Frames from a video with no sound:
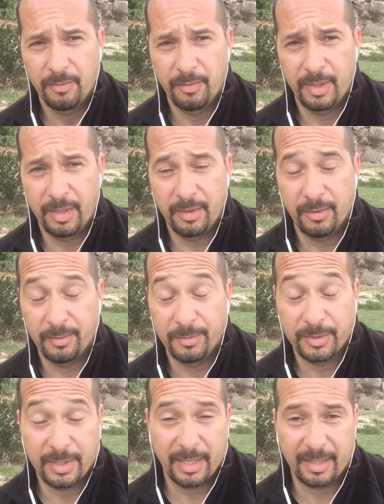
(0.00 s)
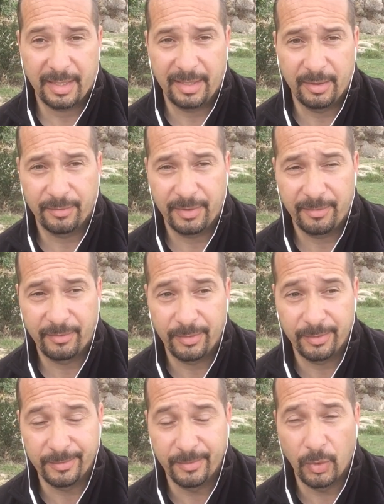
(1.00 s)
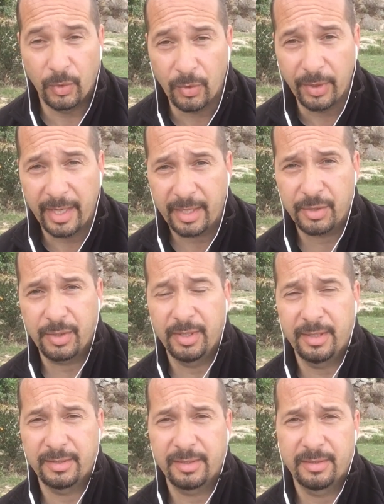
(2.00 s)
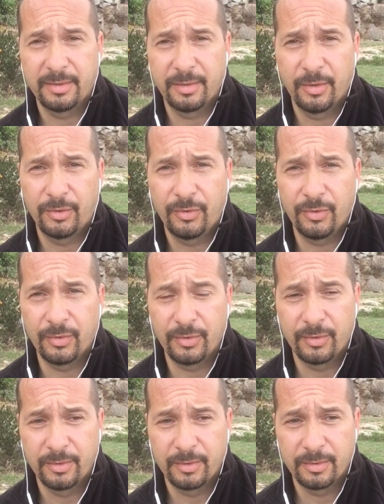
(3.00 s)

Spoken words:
we almost like kind of have to walk on eggshells not to